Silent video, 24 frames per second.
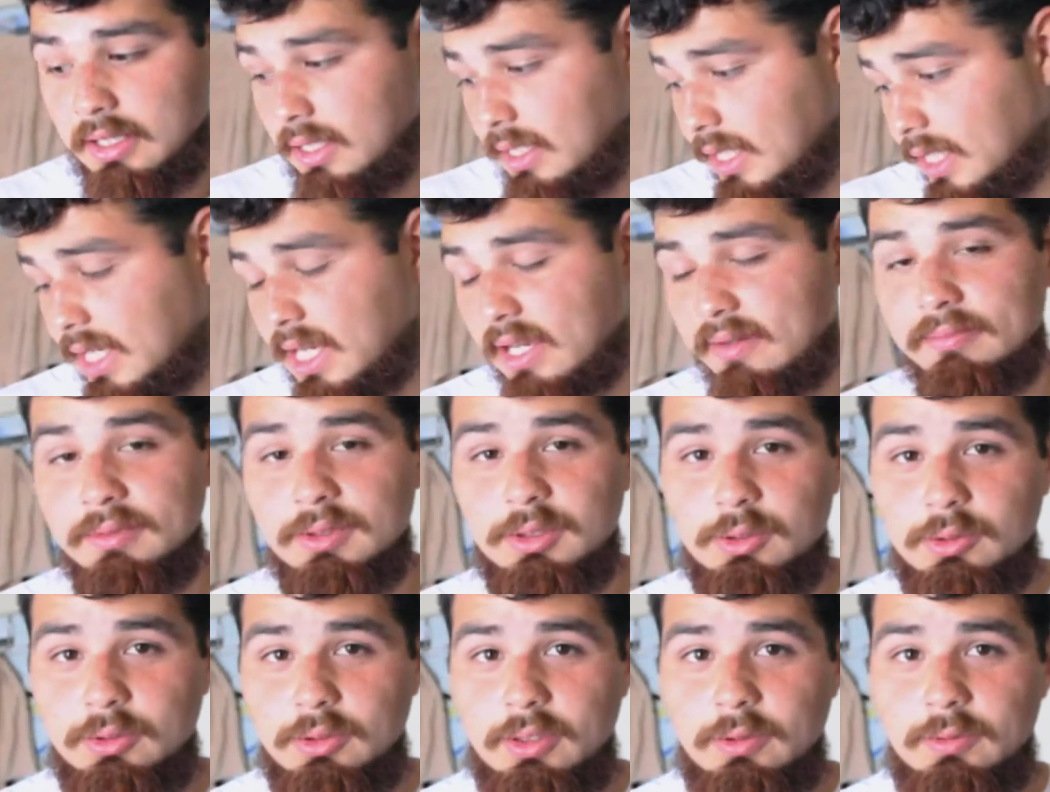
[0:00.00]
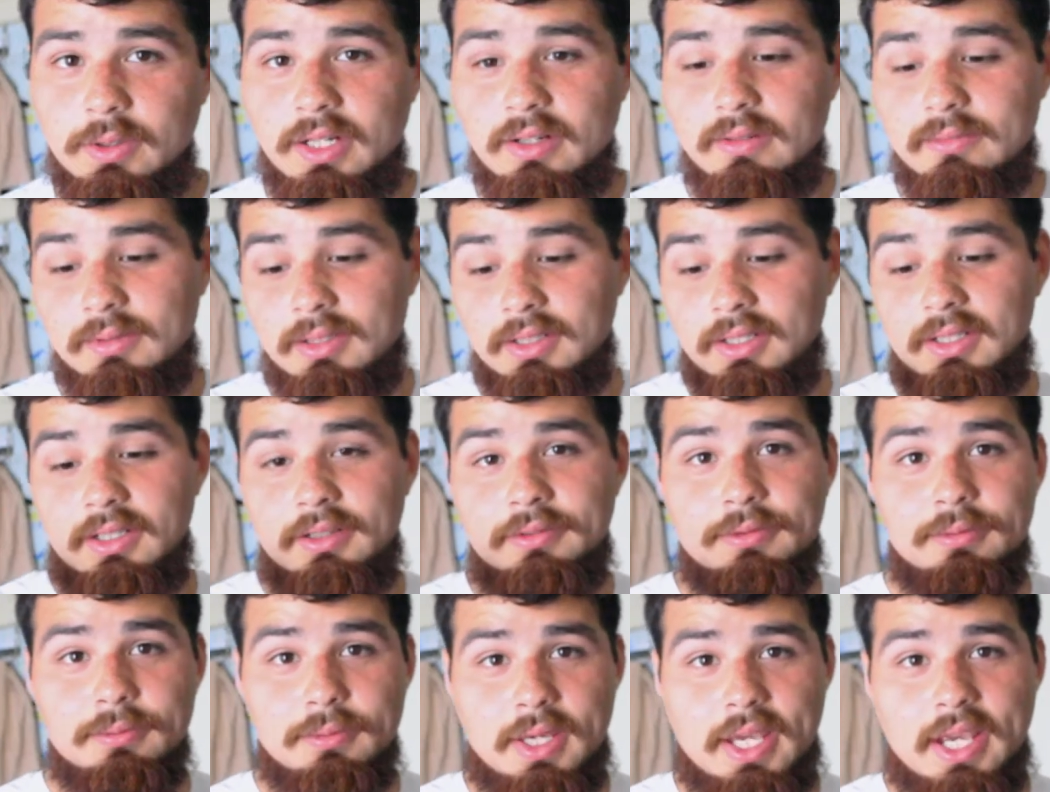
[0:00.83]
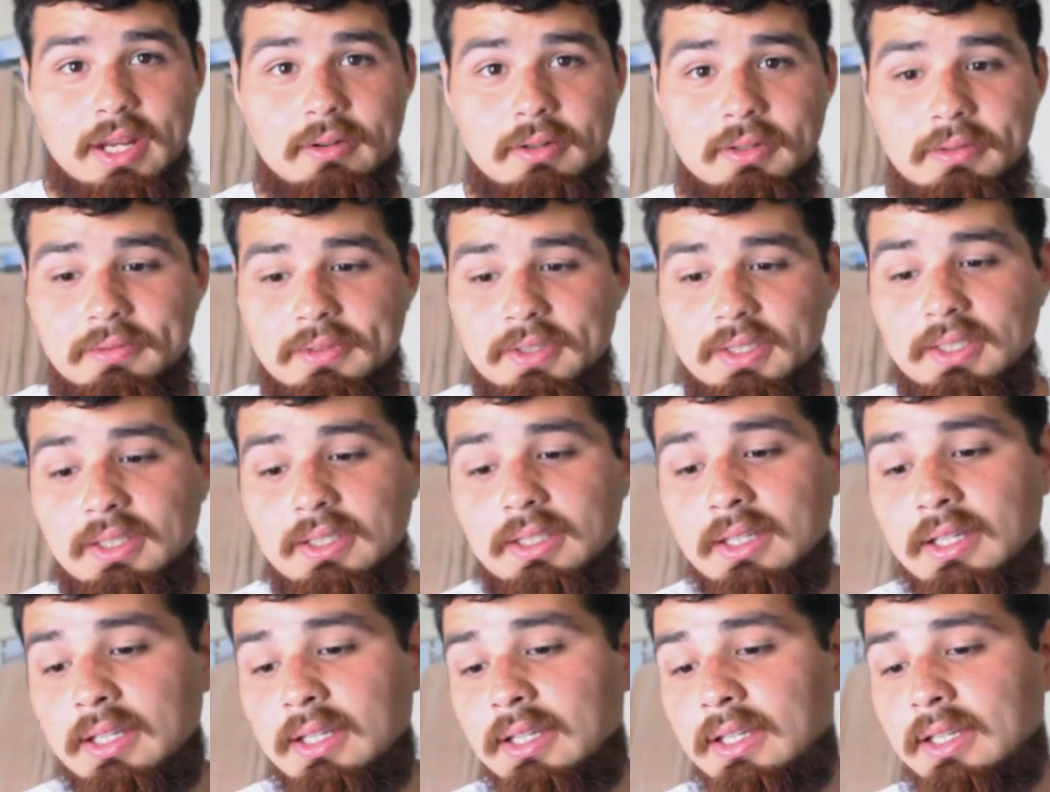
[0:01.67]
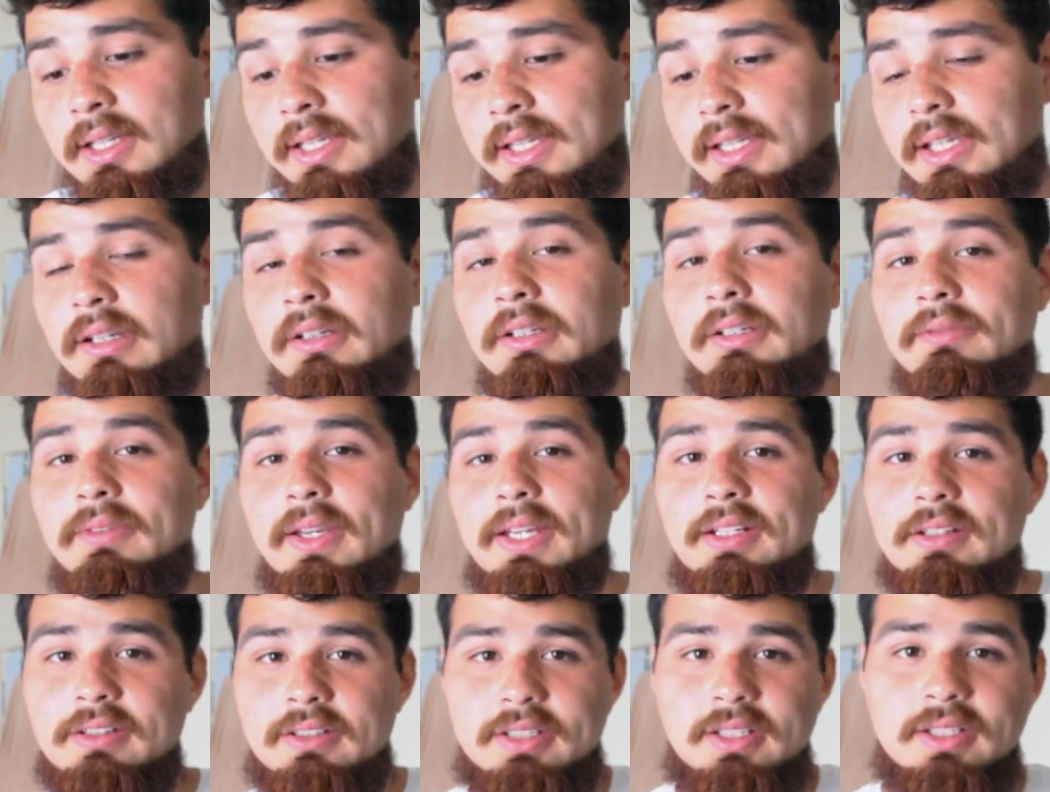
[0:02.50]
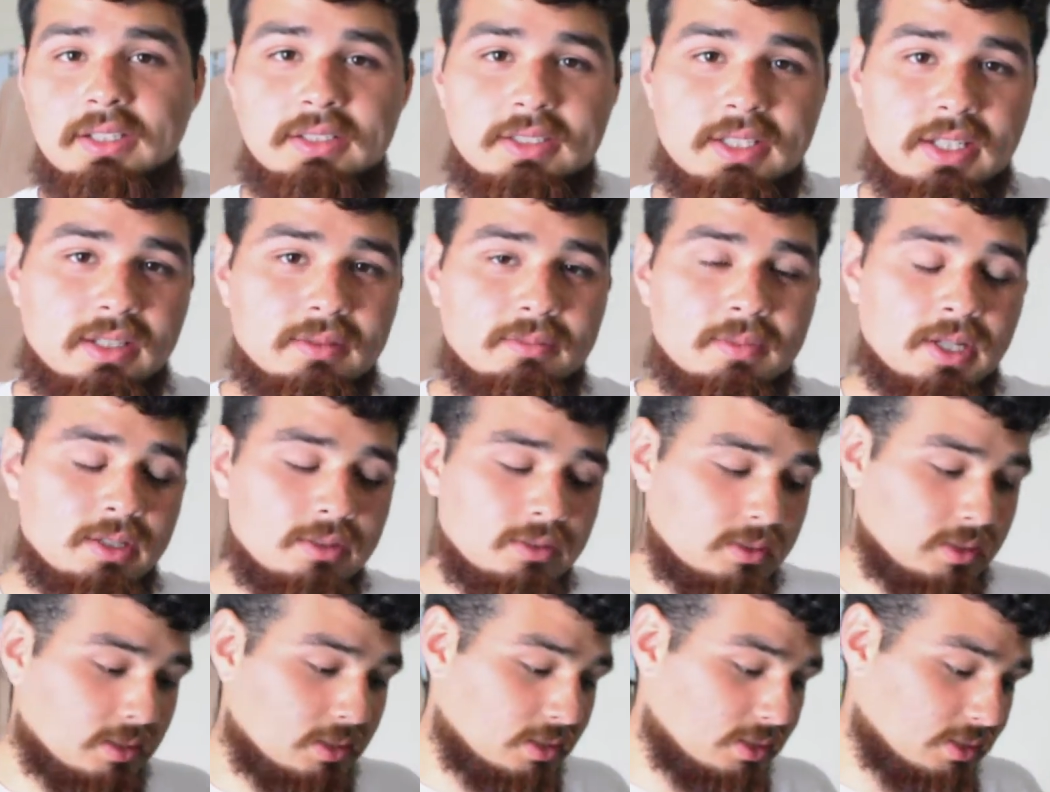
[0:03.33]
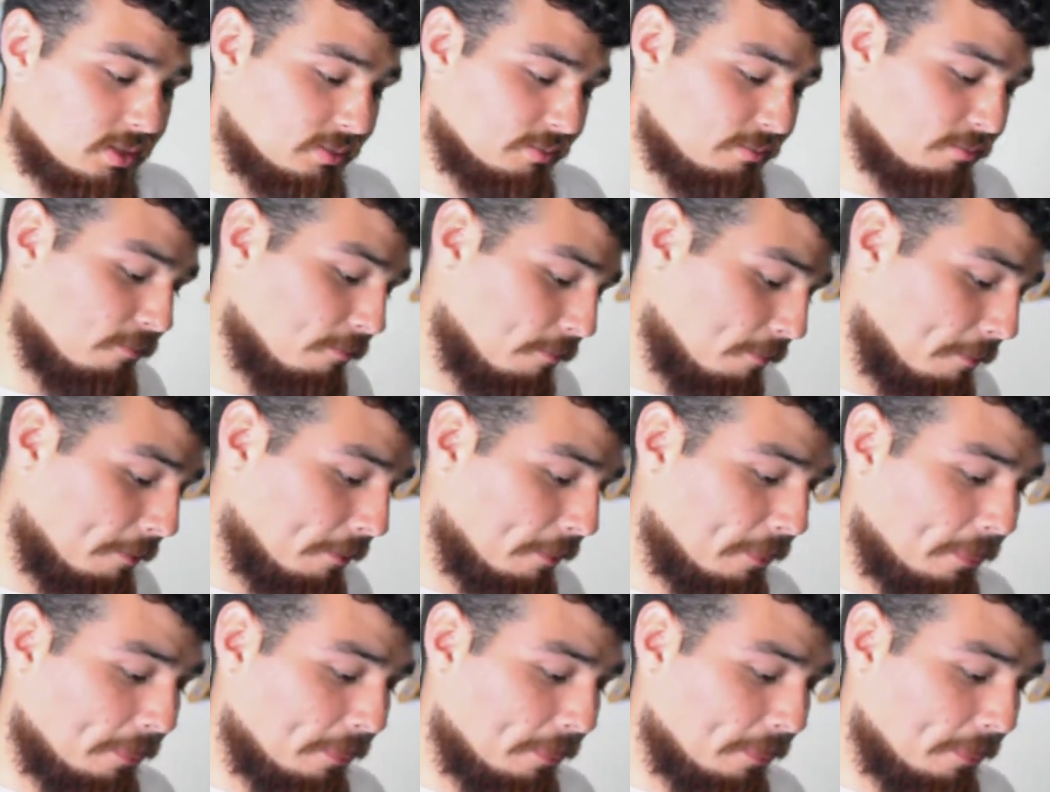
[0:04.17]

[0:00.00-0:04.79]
like I've been doing what I've been learning from Gary V, Gary Vaynerchuk. Check him out. Um,